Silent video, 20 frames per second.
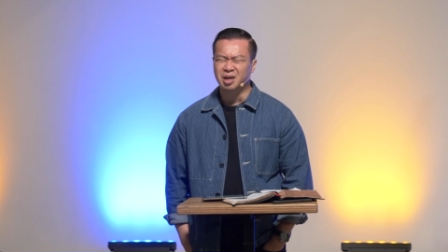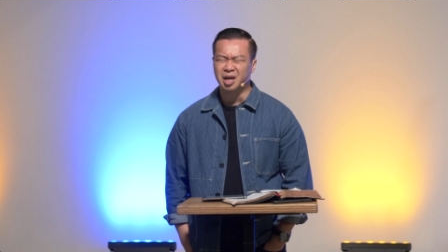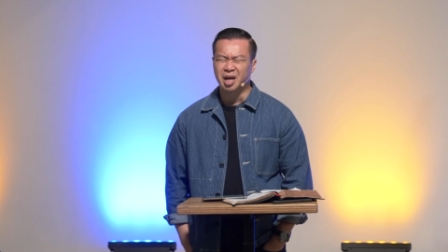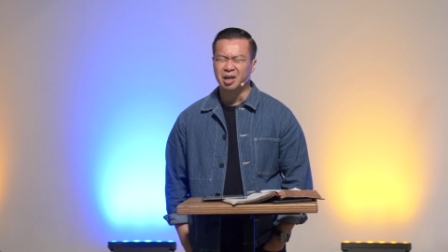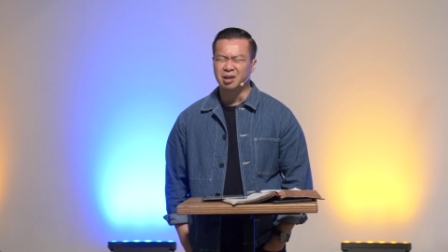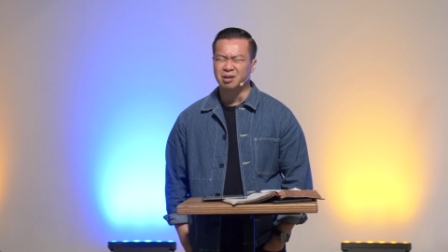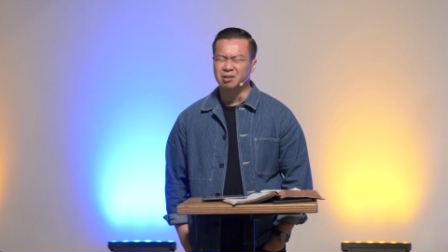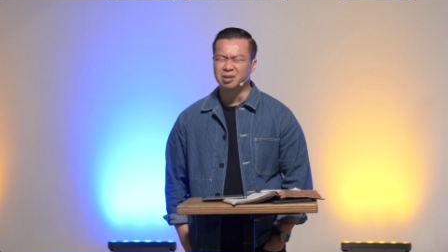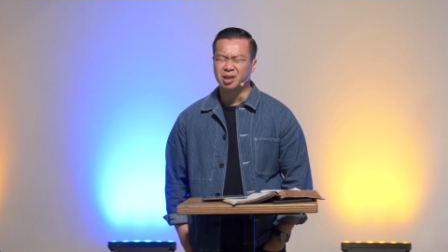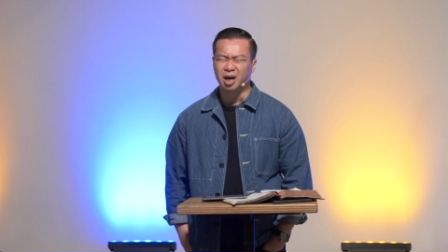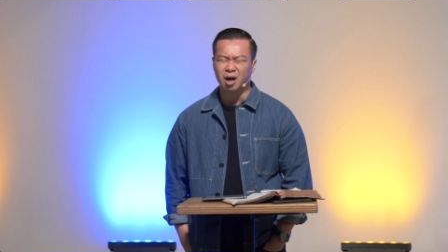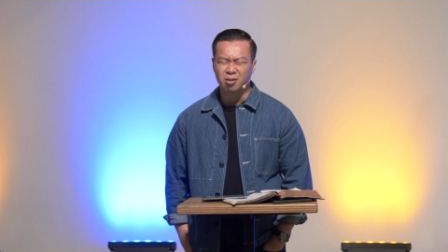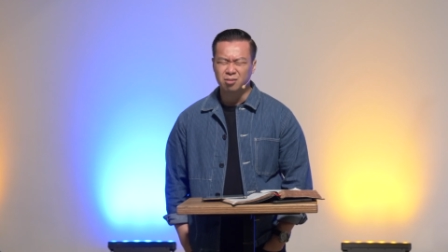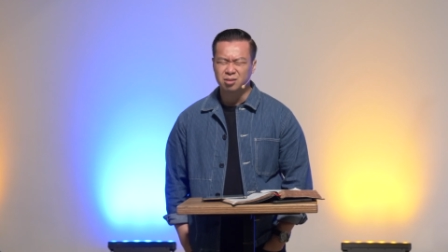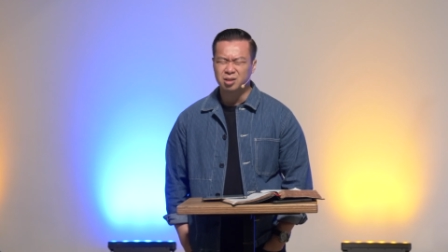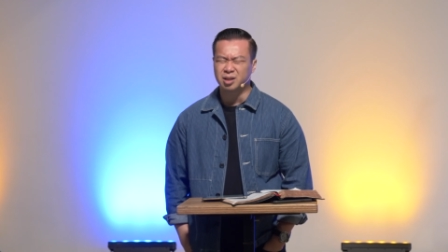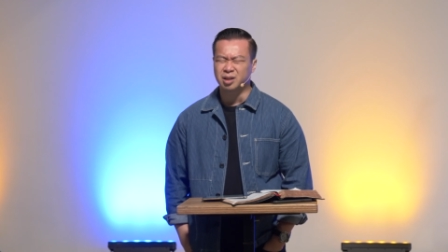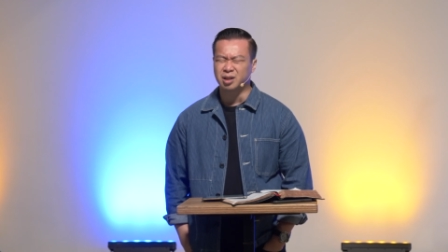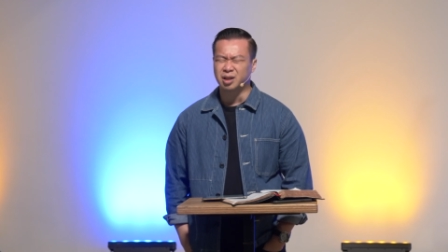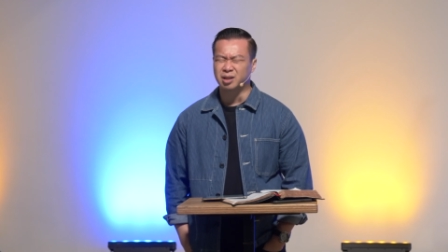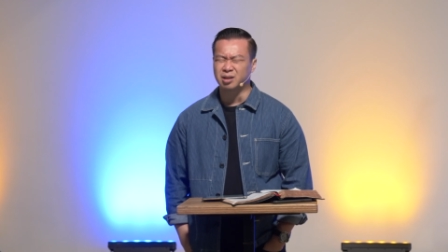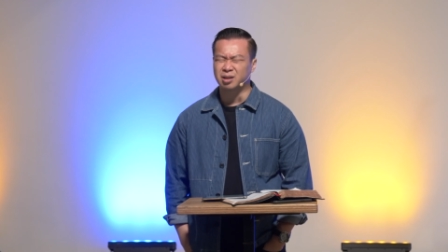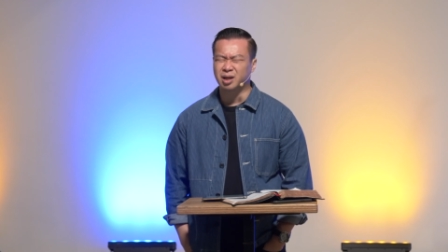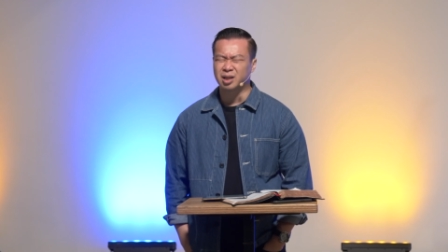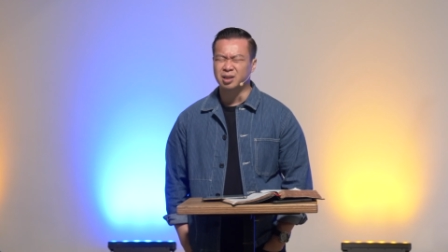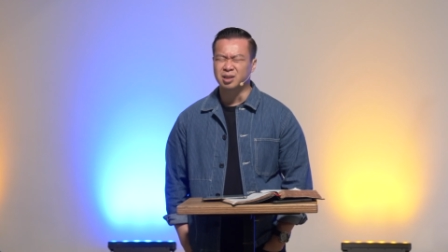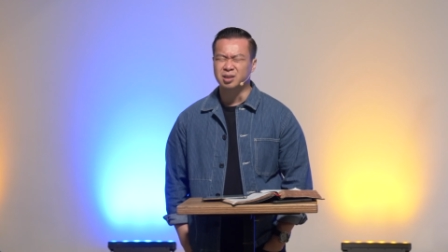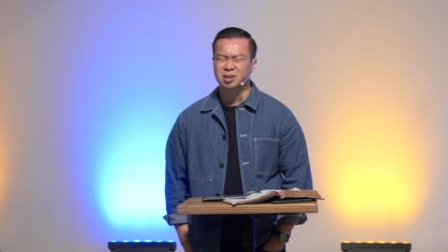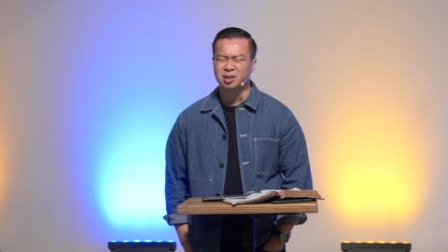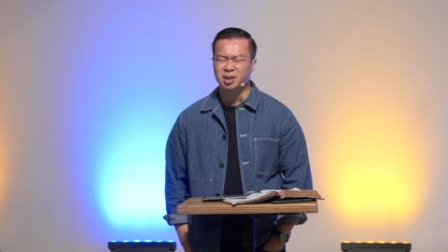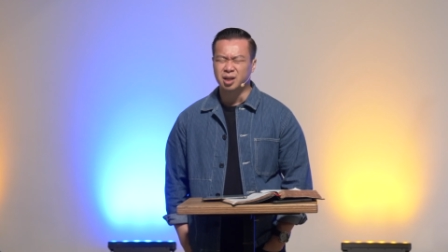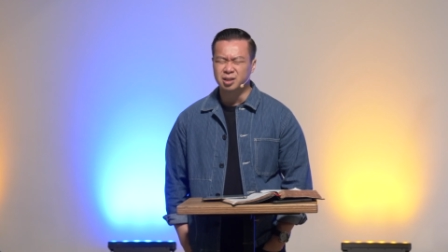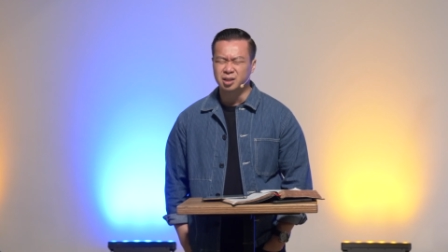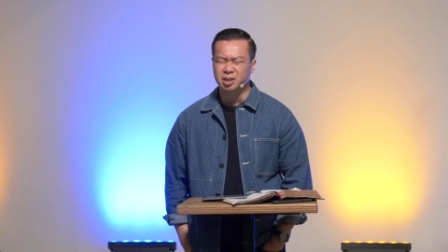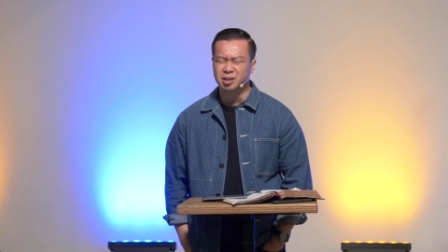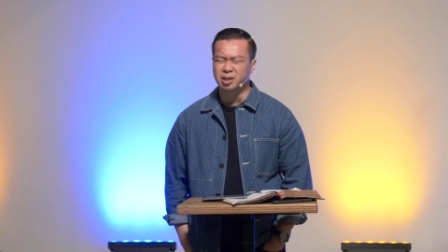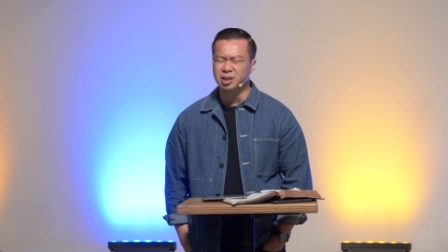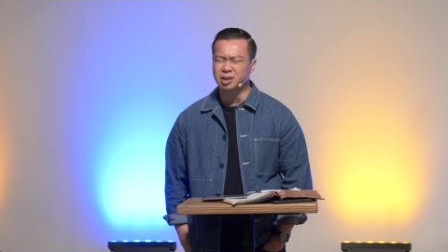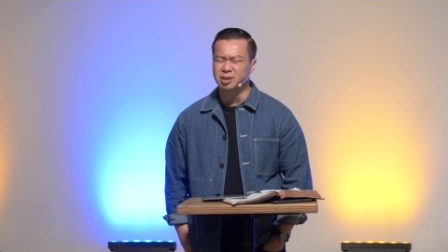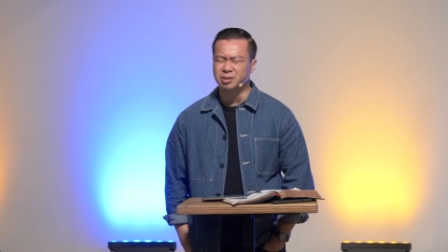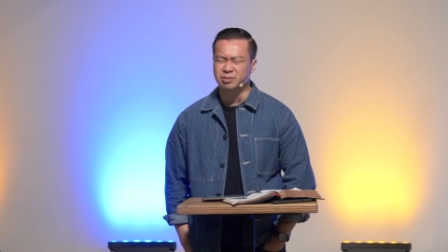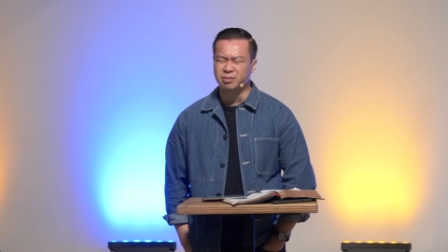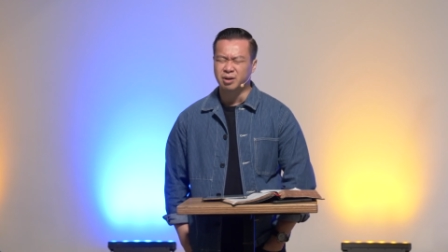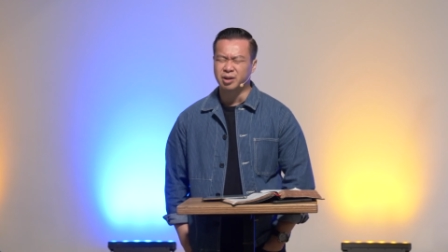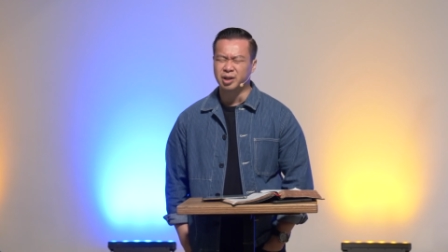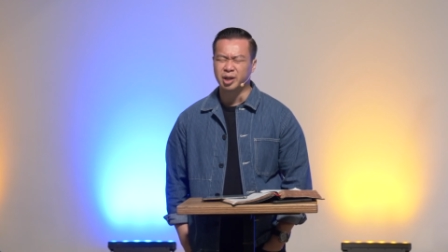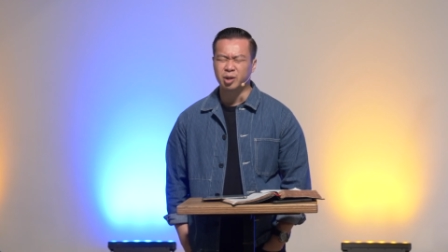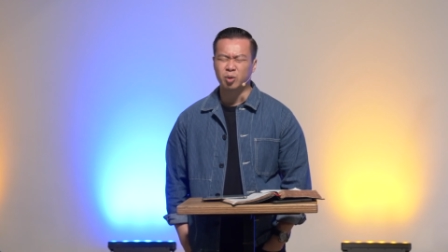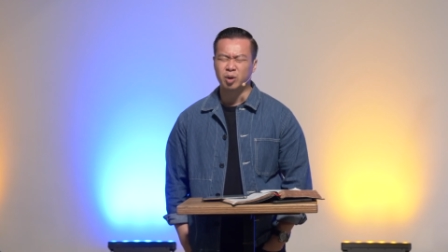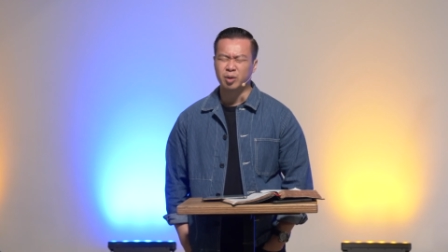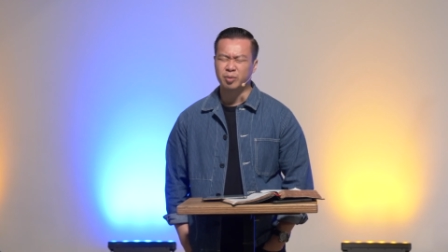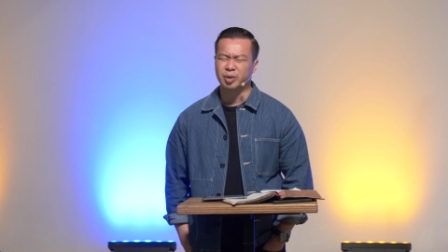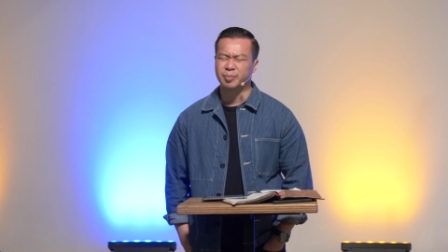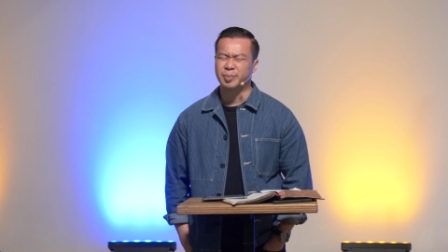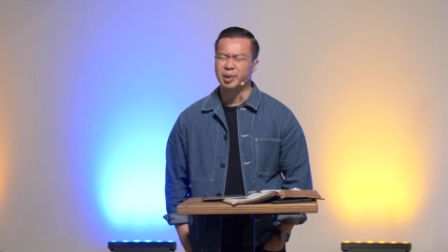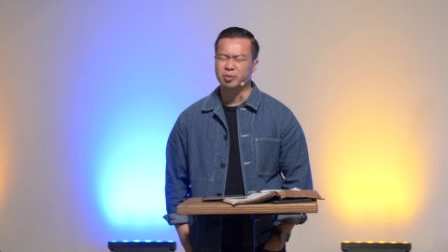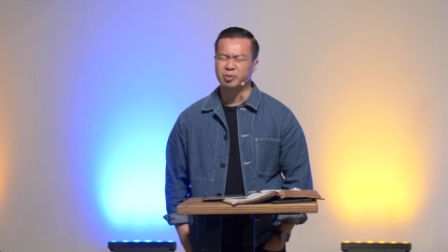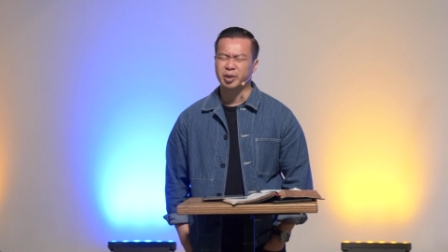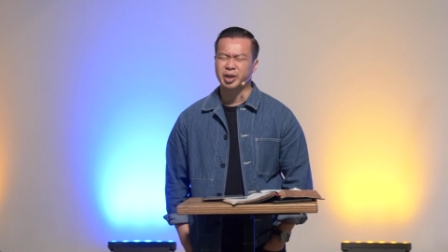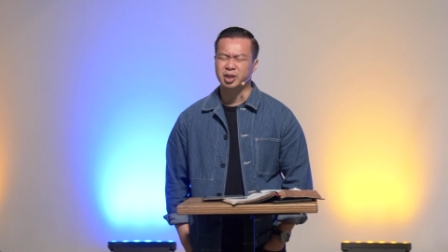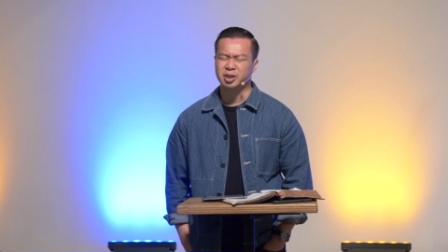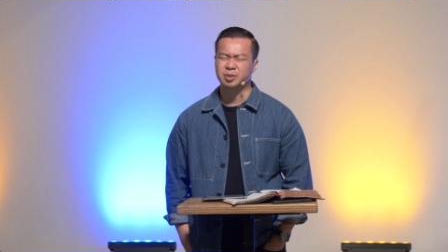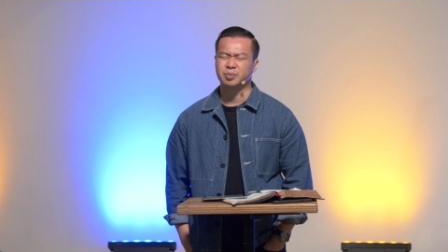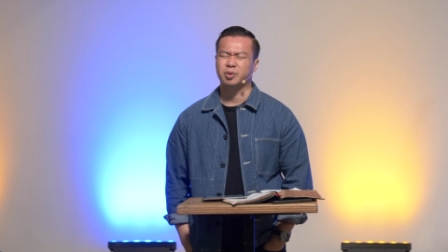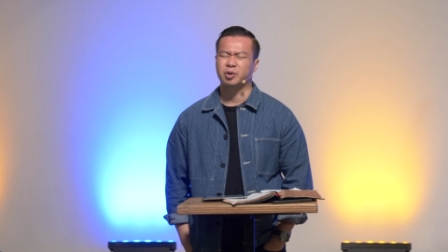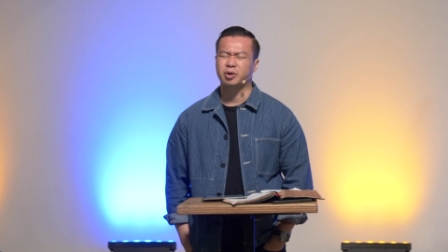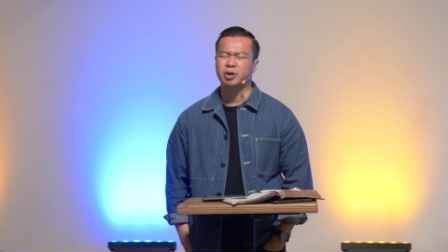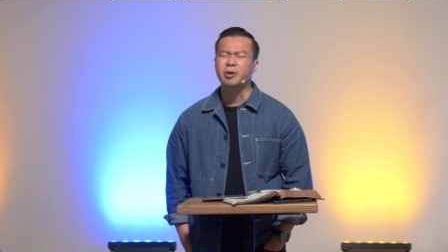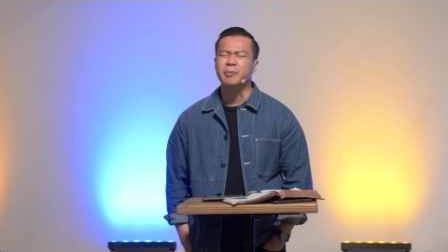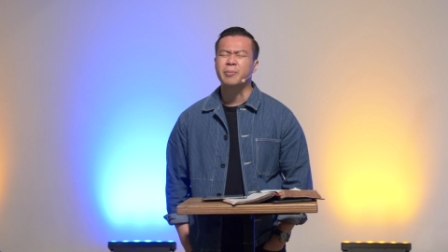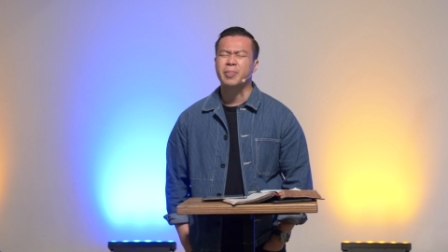and doubt and uncertainty surrounding what we're about to explore.